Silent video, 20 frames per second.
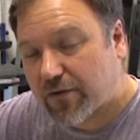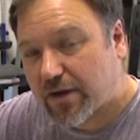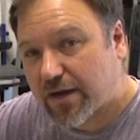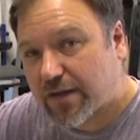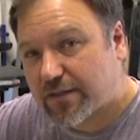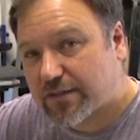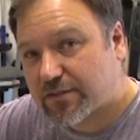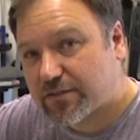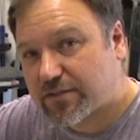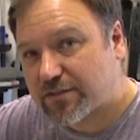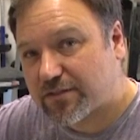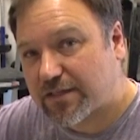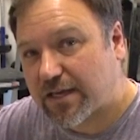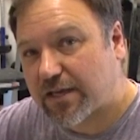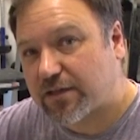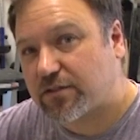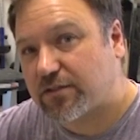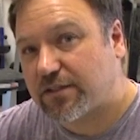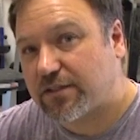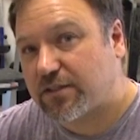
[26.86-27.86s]
rod. This is
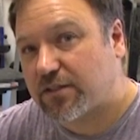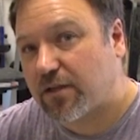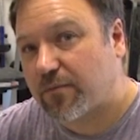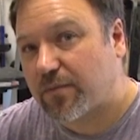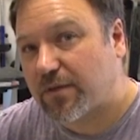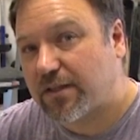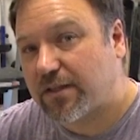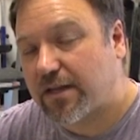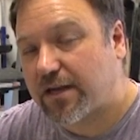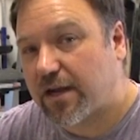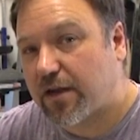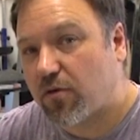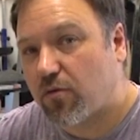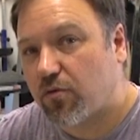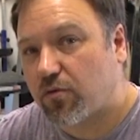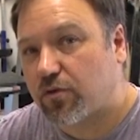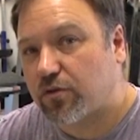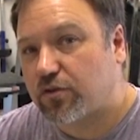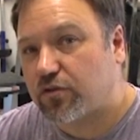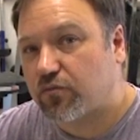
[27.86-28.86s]
actually something that I
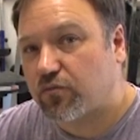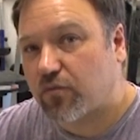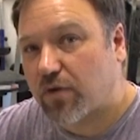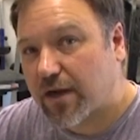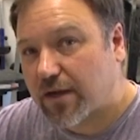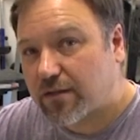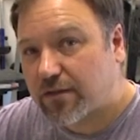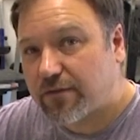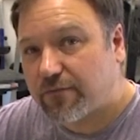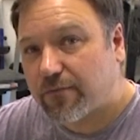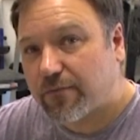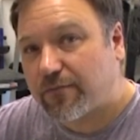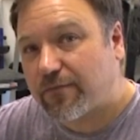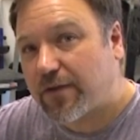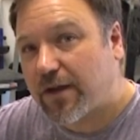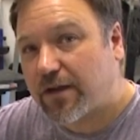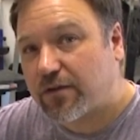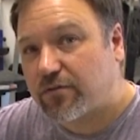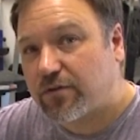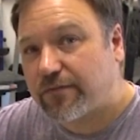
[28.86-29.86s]
ordered directly from
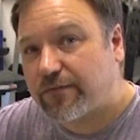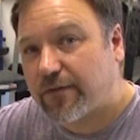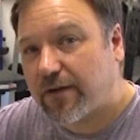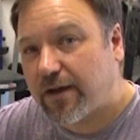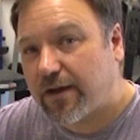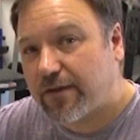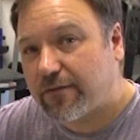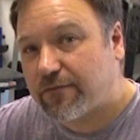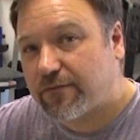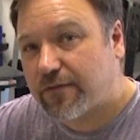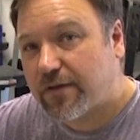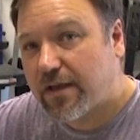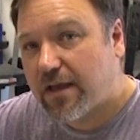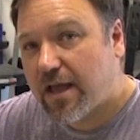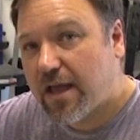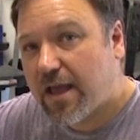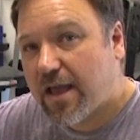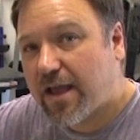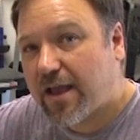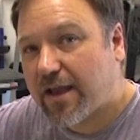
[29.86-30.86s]
Factory 5,
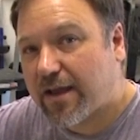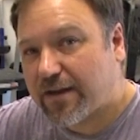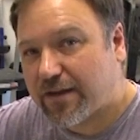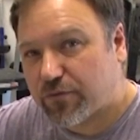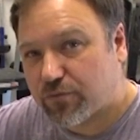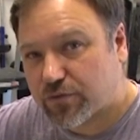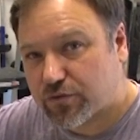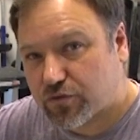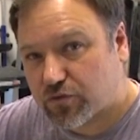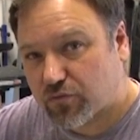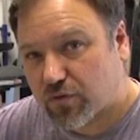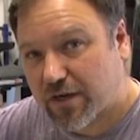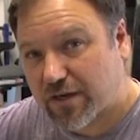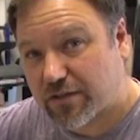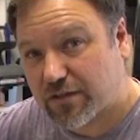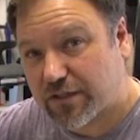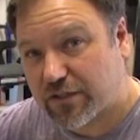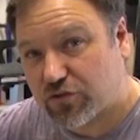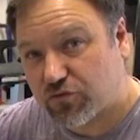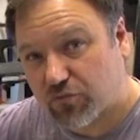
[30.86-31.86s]
and it was
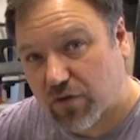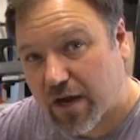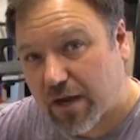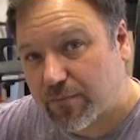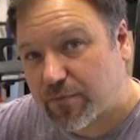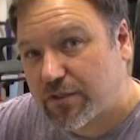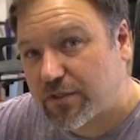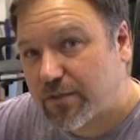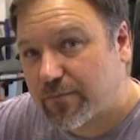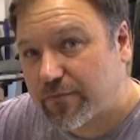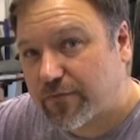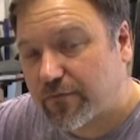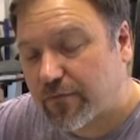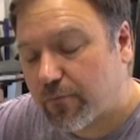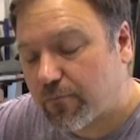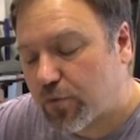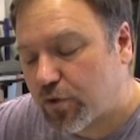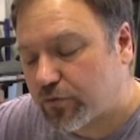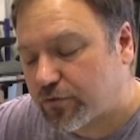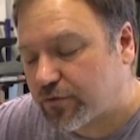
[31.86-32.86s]
directly drop shipped
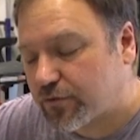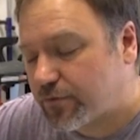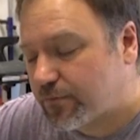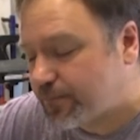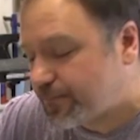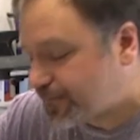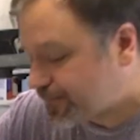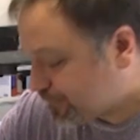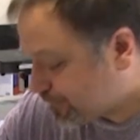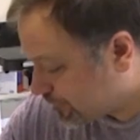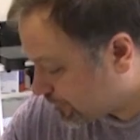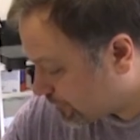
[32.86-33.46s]
from Moser.